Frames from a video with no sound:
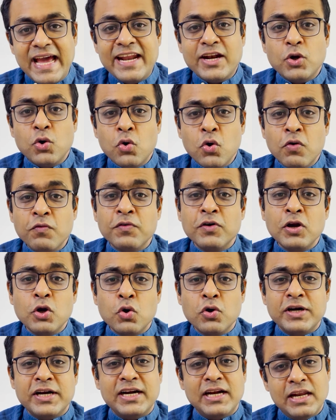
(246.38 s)
An
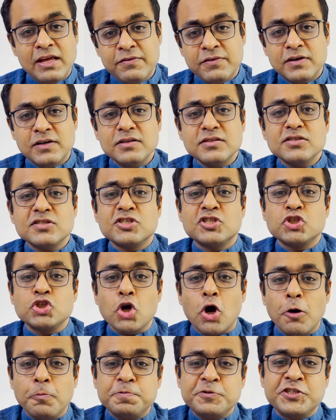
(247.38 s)
overloaded liver
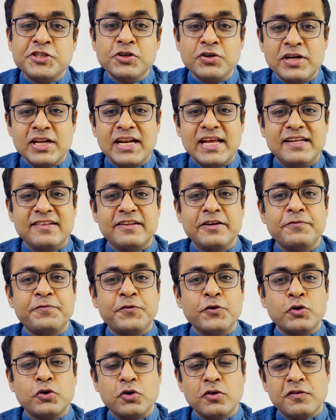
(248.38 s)
stops utilizing
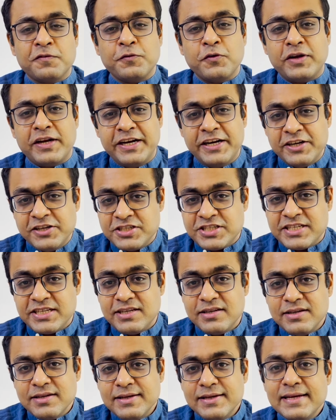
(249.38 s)
fructose for
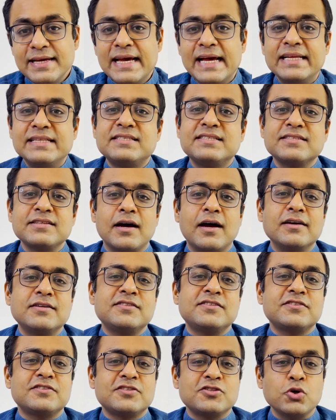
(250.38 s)
energy and
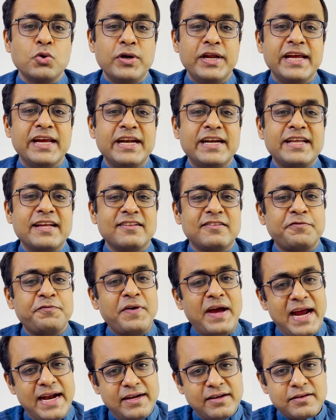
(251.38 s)
starts storing it as
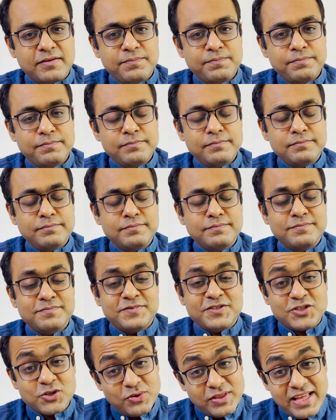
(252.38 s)
fat.
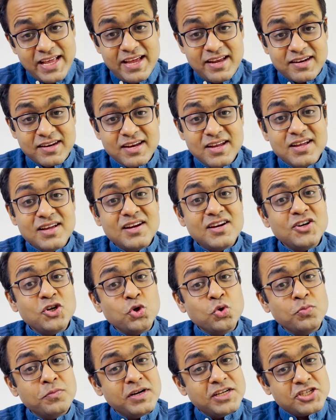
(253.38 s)
So, there,
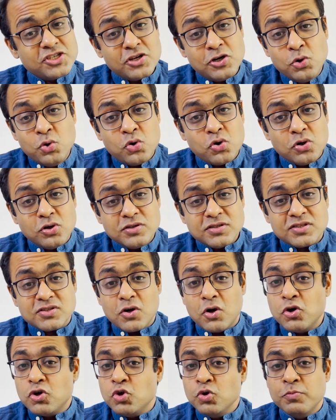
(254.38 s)
too much glucose
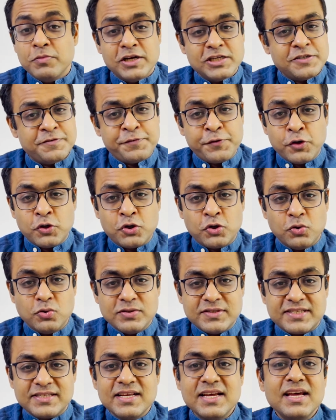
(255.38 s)
or too much
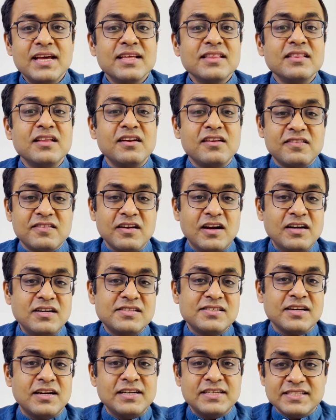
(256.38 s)
fructose. The
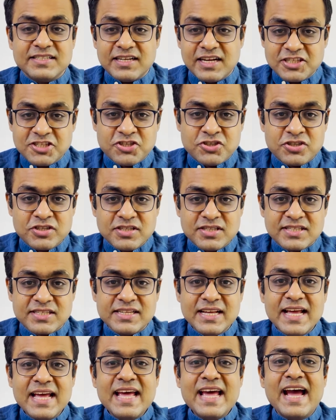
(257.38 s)
results are
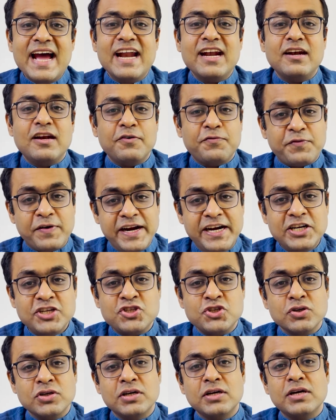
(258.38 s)
disastrous and refined
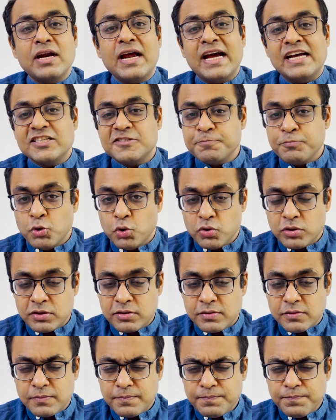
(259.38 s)
sugar has both.
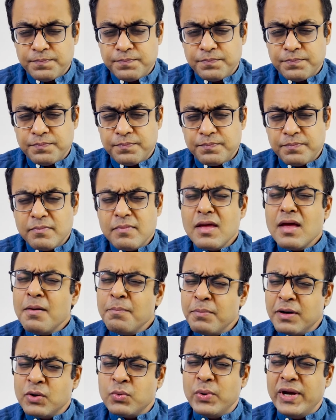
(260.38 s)
But